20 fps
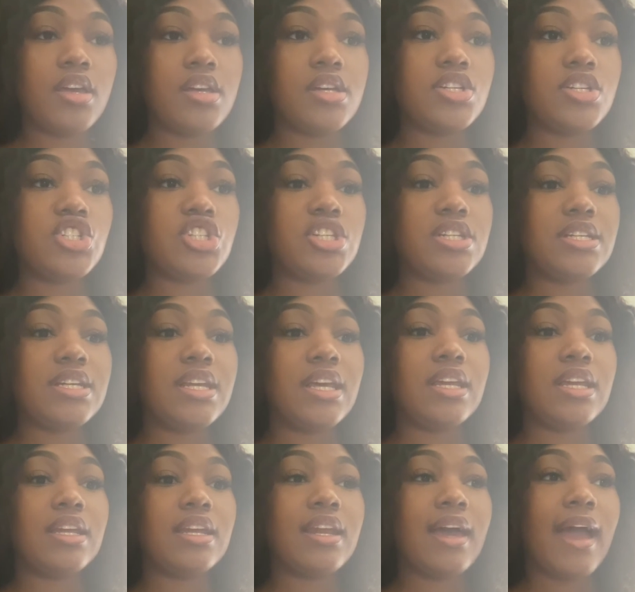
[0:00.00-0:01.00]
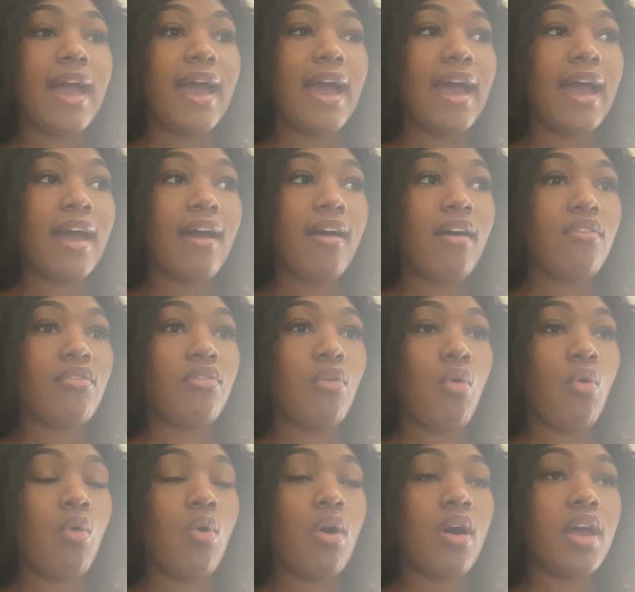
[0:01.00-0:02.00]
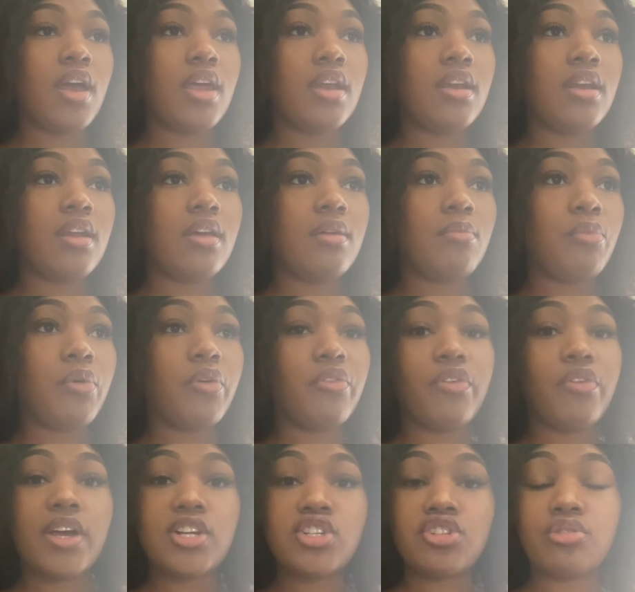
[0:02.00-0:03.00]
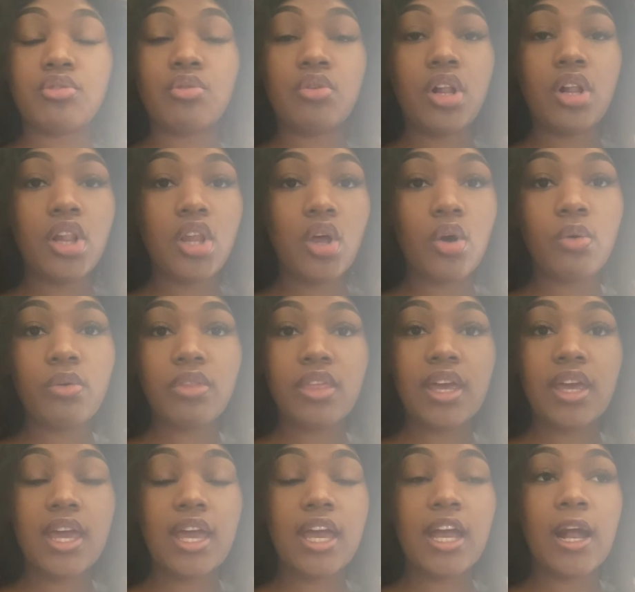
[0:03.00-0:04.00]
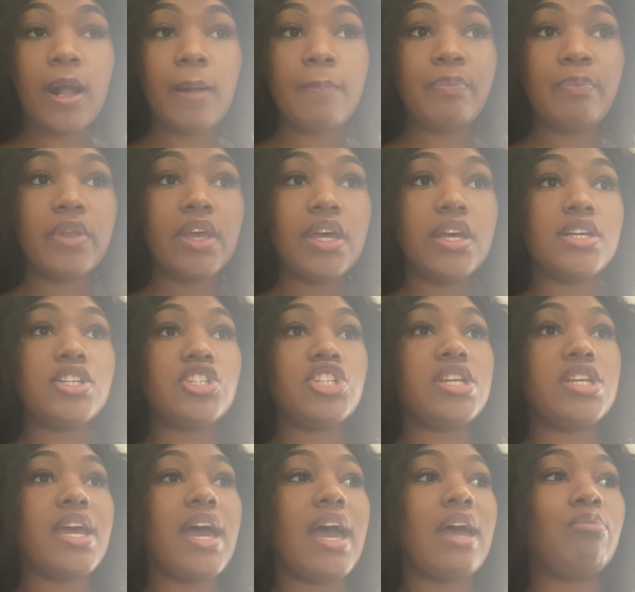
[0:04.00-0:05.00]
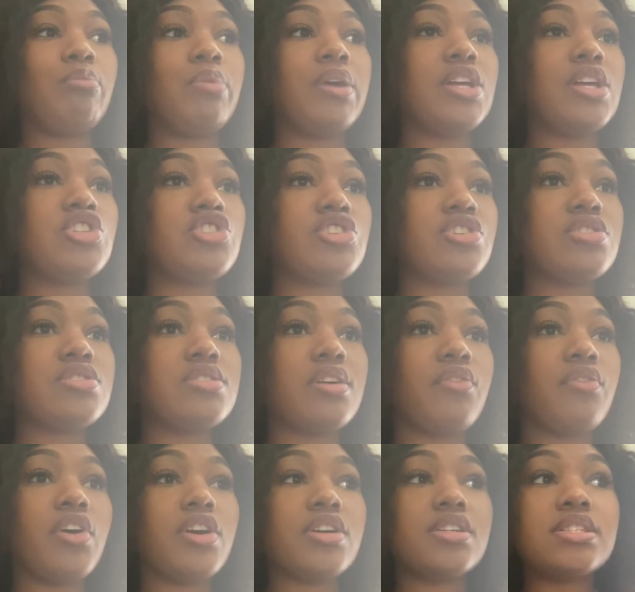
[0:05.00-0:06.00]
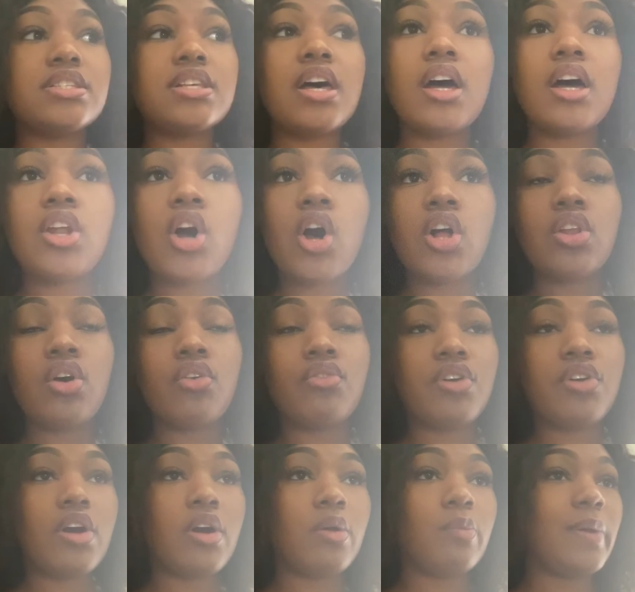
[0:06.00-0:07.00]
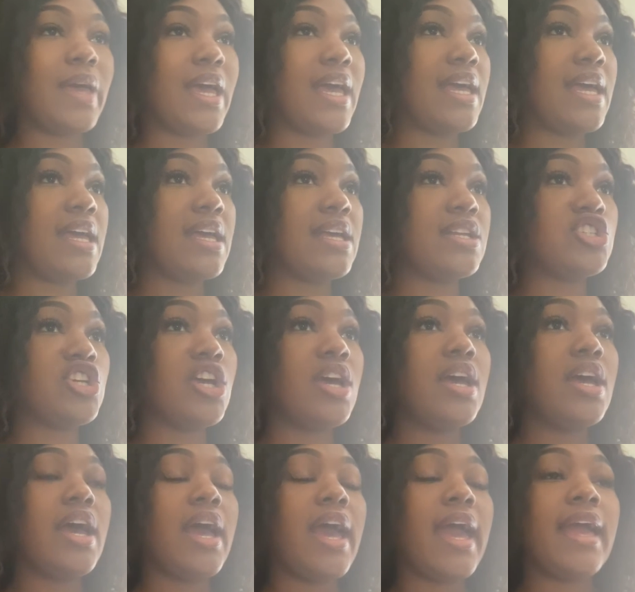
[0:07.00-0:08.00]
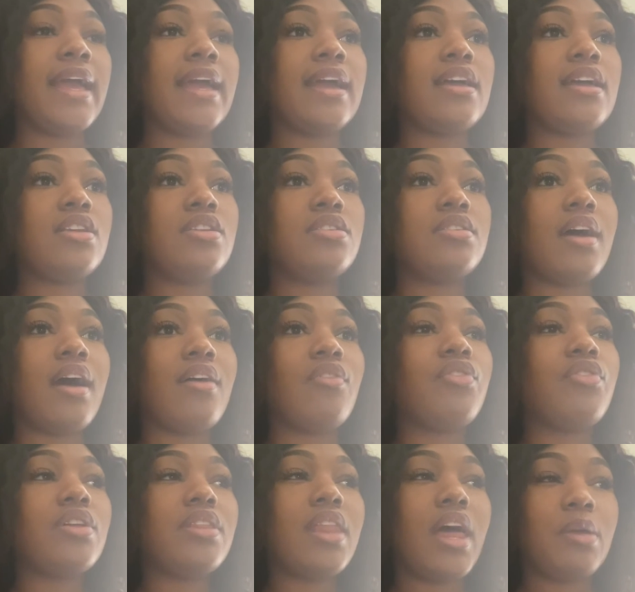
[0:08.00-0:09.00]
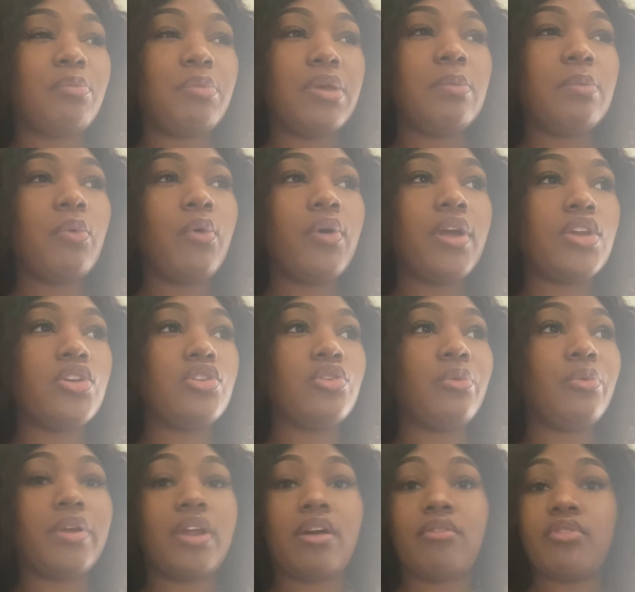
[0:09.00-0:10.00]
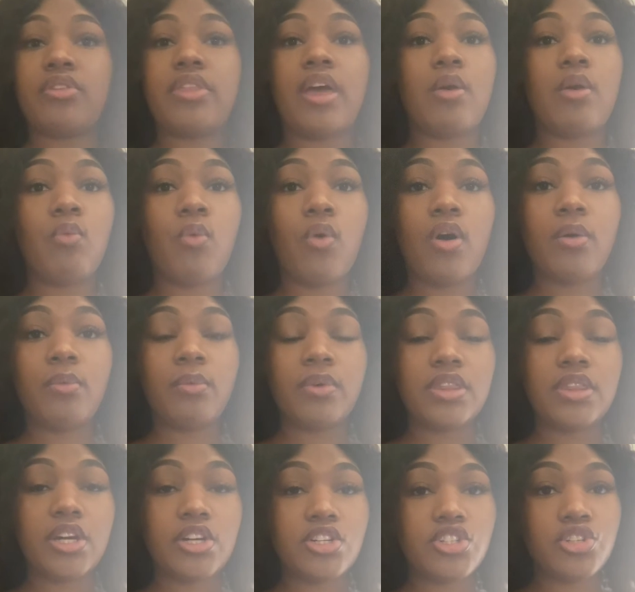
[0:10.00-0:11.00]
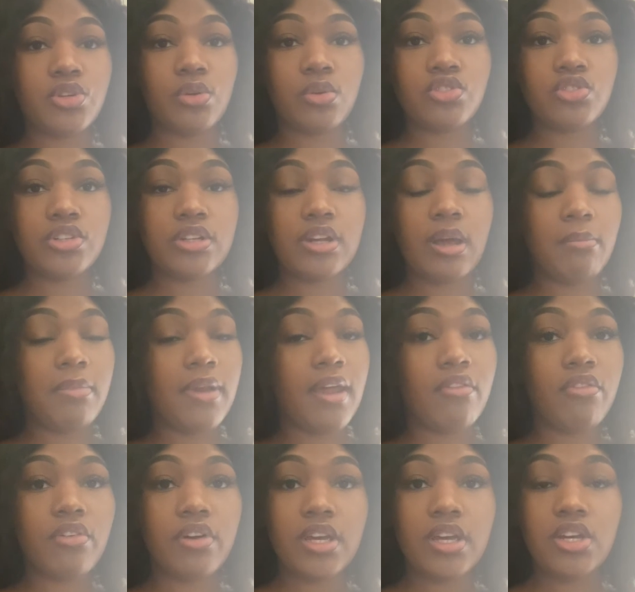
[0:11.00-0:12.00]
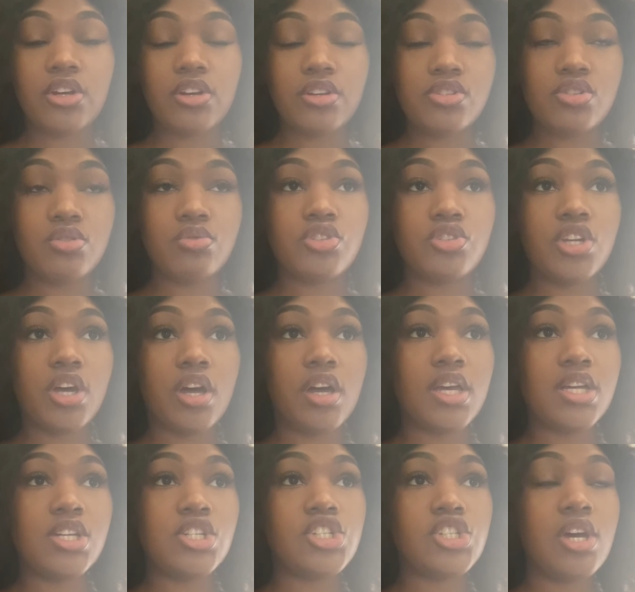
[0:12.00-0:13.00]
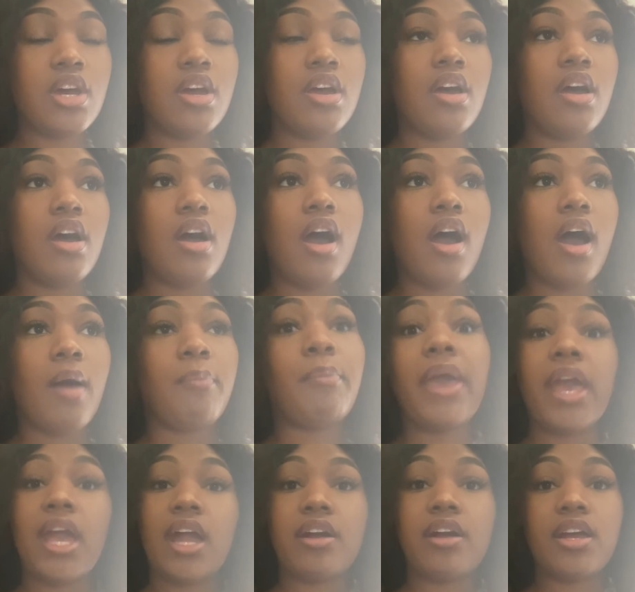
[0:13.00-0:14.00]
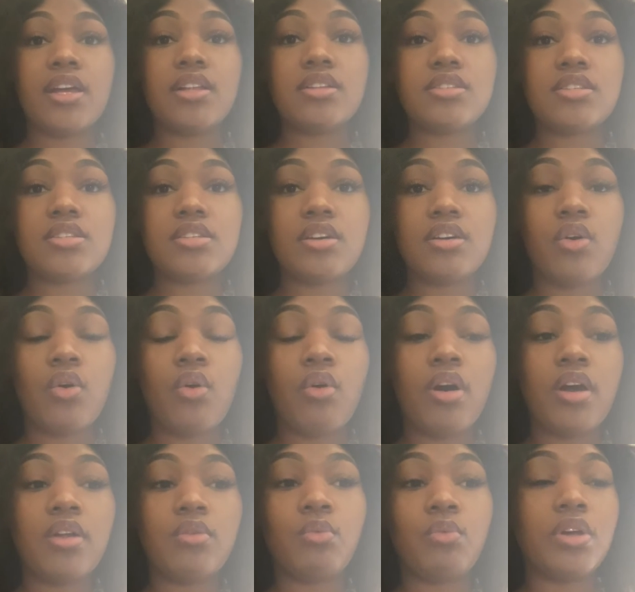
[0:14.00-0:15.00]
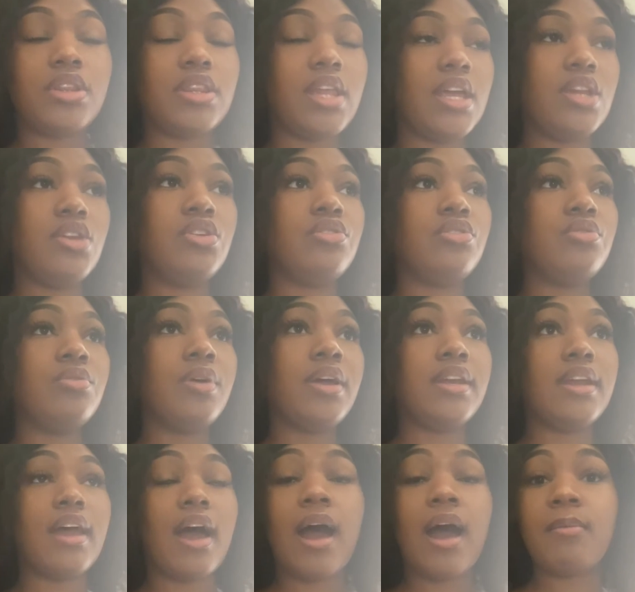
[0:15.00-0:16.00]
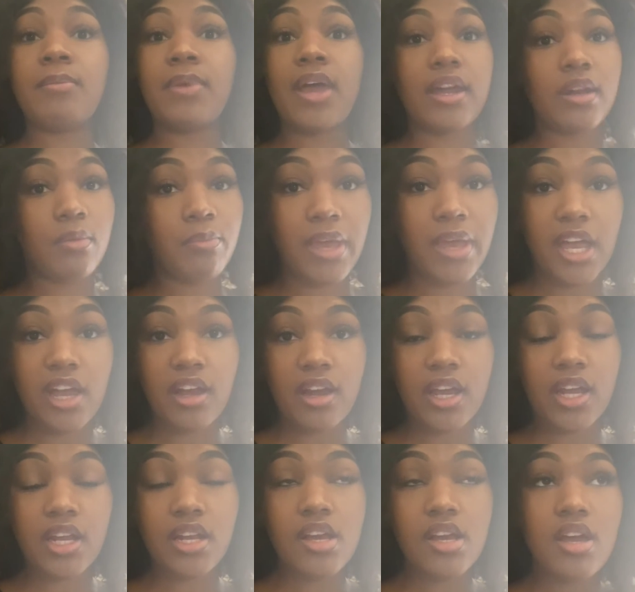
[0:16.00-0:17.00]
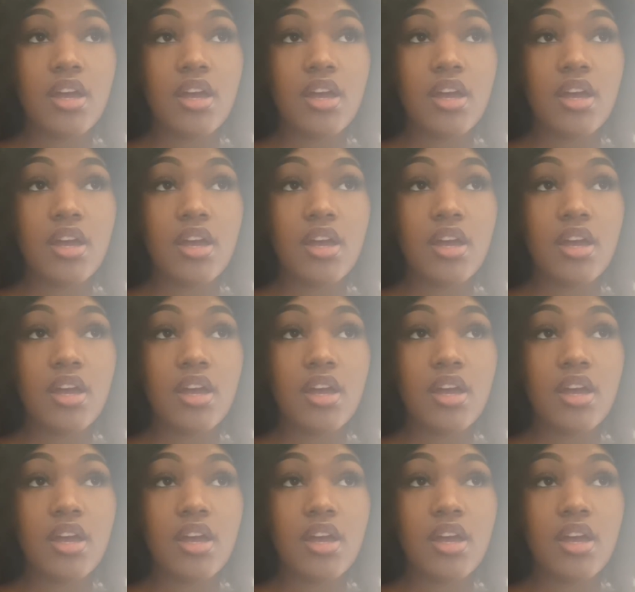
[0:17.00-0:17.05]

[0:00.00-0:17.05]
She didn't have on professional clothing. She had pictures of her son all over her page. And I feel like people can do whatever they want with their children. I'm never here to judge a parent on what they do, and I'm not a parent.